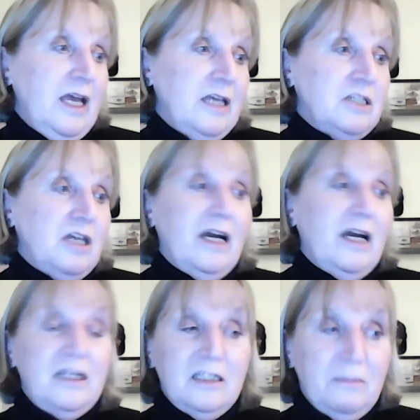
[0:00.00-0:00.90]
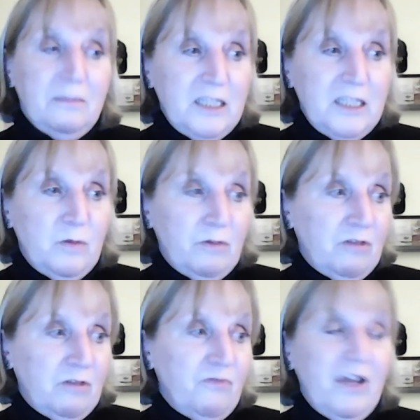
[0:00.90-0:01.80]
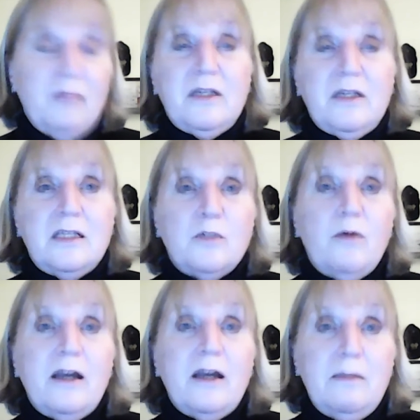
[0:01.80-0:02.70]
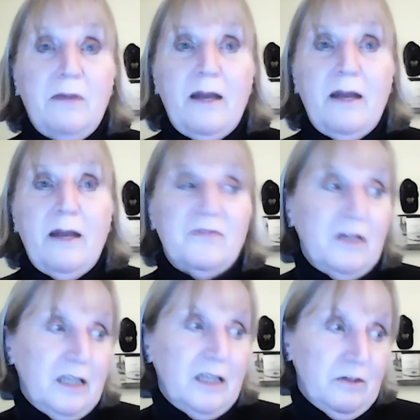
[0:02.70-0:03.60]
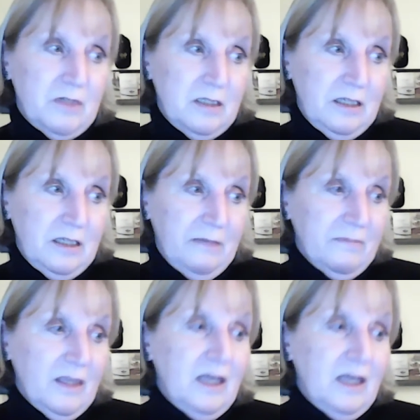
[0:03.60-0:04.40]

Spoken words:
and to hiding in the basement with her family as Iraqi bombs fell on her city.